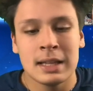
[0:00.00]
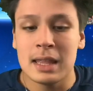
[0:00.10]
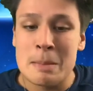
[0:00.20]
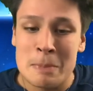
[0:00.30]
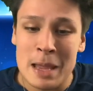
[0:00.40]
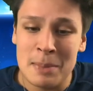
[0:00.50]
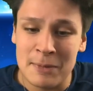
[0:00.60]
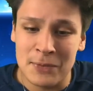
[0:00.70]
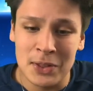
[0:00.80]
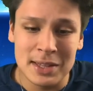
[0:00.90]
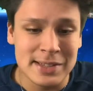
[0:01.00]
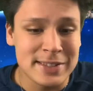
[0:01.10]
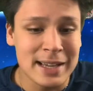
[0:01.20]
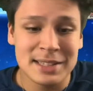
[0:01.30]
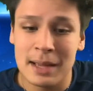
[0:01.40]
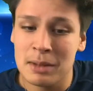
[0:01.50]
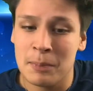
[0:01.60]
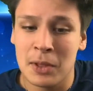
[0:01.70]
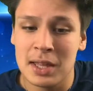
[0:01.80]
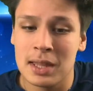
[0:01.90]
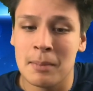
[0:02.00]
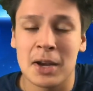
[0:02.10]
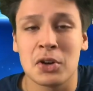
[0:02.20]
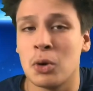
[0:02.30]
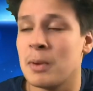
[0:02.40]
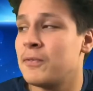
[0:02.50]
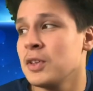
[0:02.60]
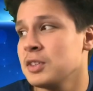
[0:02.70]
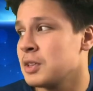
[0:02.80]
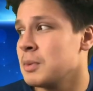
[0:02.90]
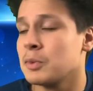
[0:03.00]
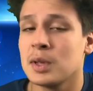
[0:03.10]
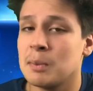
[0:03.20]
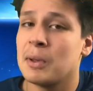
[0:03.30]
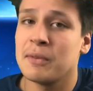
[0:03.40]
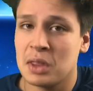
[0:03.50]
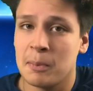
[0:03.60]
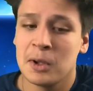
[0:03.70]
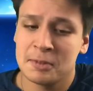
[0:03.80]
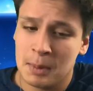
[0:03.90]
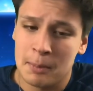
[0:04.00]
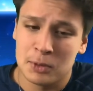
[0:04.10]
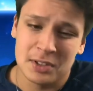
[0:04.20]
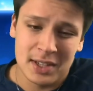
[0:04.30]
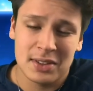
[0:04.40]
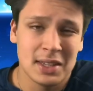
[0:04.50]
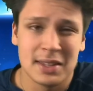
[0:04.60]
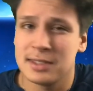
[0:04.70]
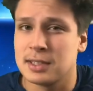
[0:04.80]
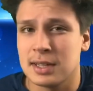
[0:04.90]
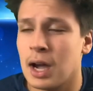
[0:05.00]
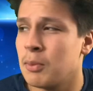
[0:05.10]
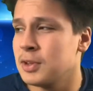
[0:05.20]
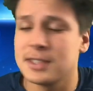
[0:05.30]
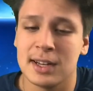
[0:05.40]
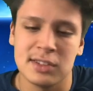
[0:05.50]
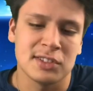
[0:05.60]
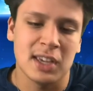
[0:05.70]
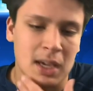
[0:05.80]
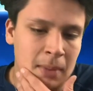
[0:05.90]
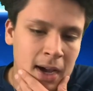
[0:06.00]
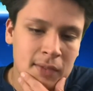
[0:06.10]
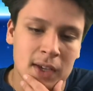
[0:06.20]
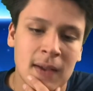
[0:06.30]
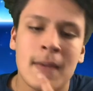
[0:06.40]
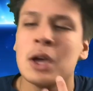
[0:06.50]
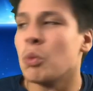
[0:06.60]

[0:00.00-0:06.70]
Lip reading: They may beat Philly the second time they play them. I don't know, but Philly's going to be really playing for that playoff spot most likely, unless the Cowboys kind of just take them out of it.